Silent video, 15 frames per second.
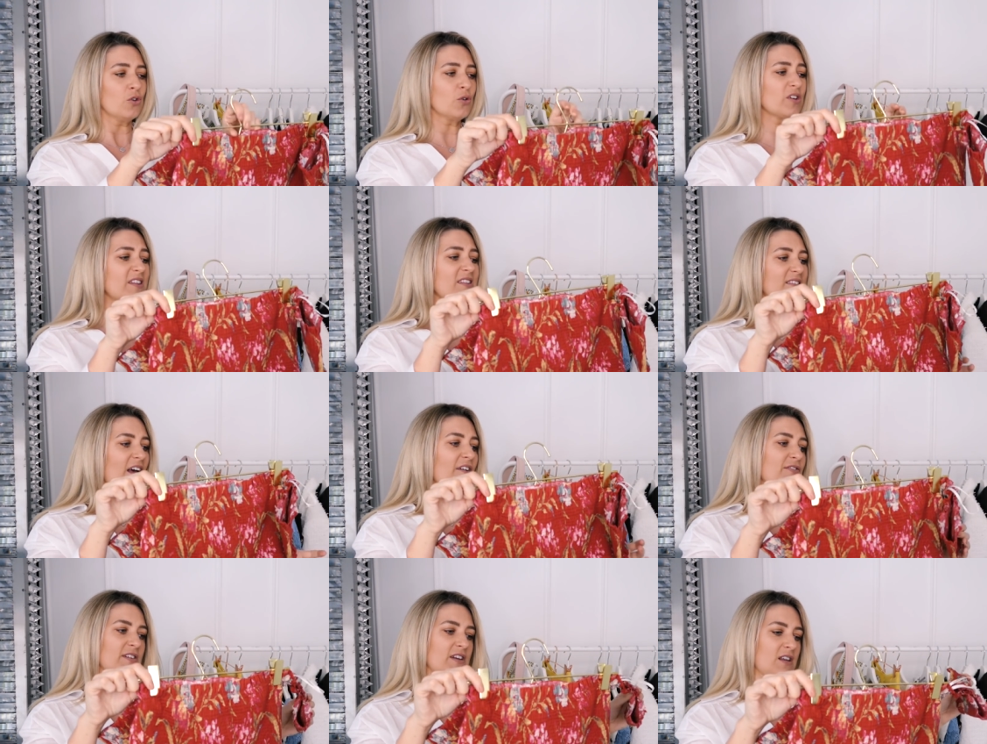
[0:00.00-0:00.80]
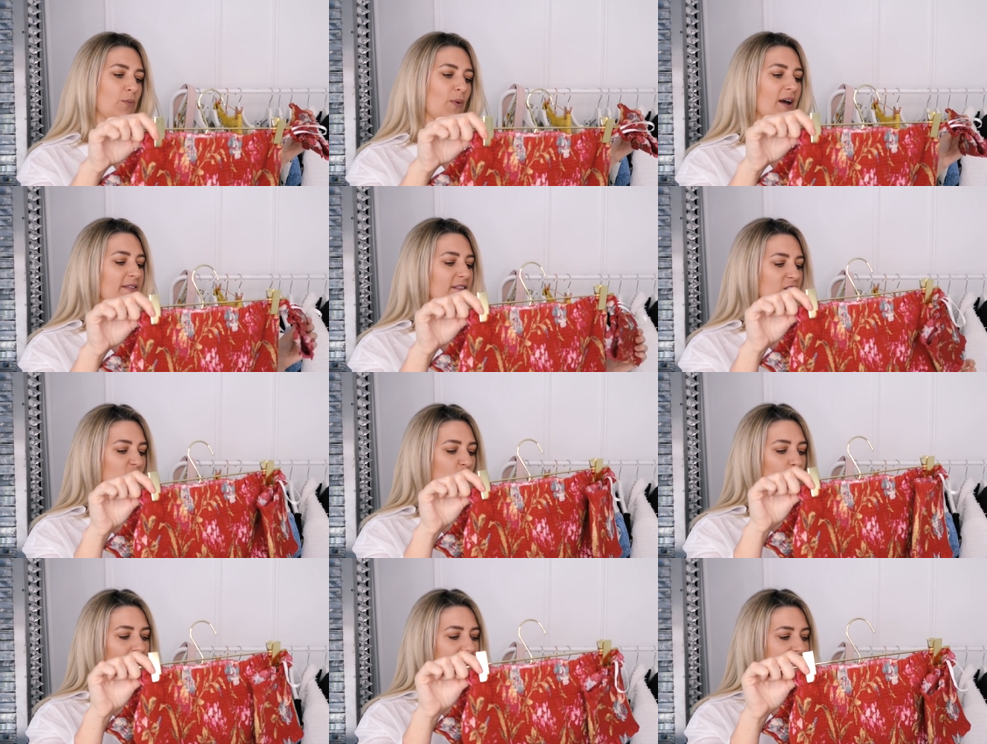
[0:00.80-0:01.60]
You can definitely wear this
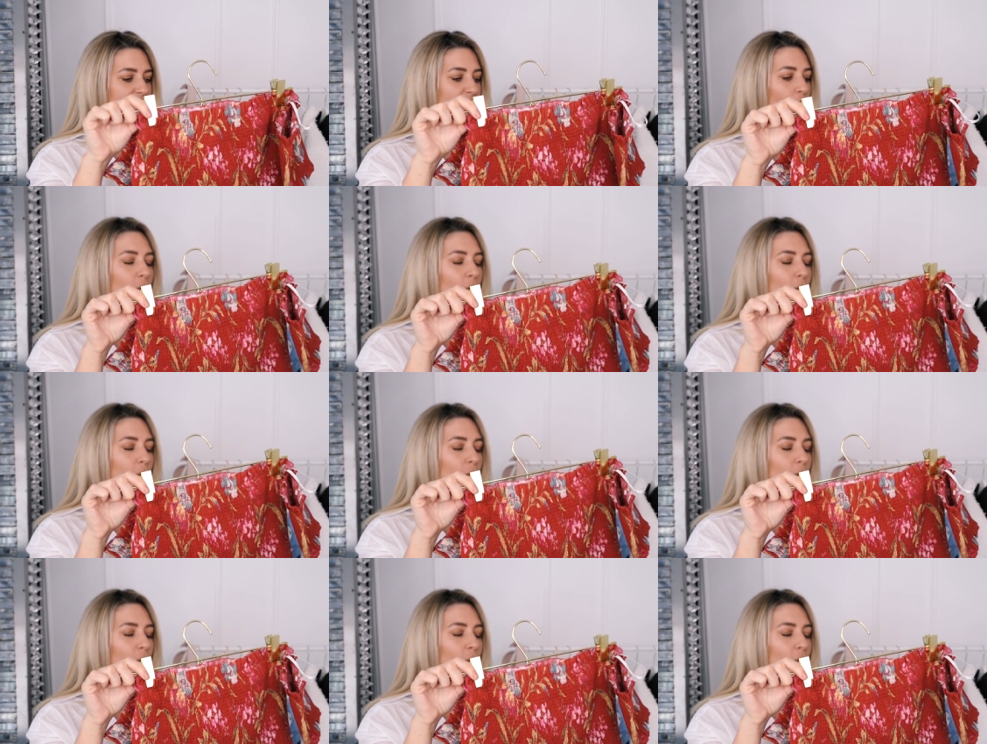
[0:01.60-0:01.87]
to a wedding.